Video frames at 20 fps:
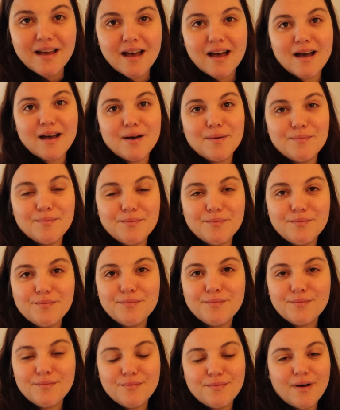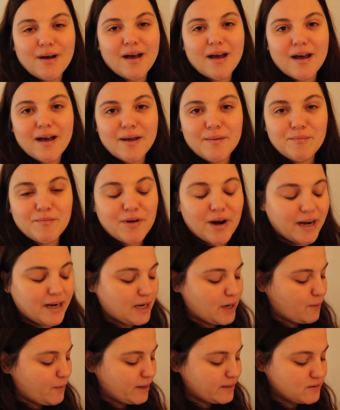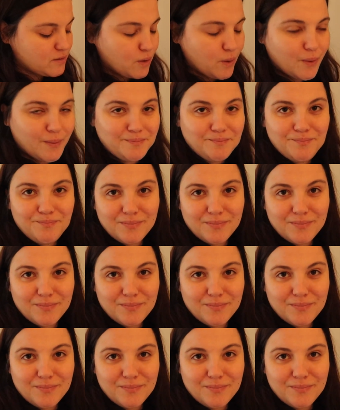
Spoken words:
I'm right now at home.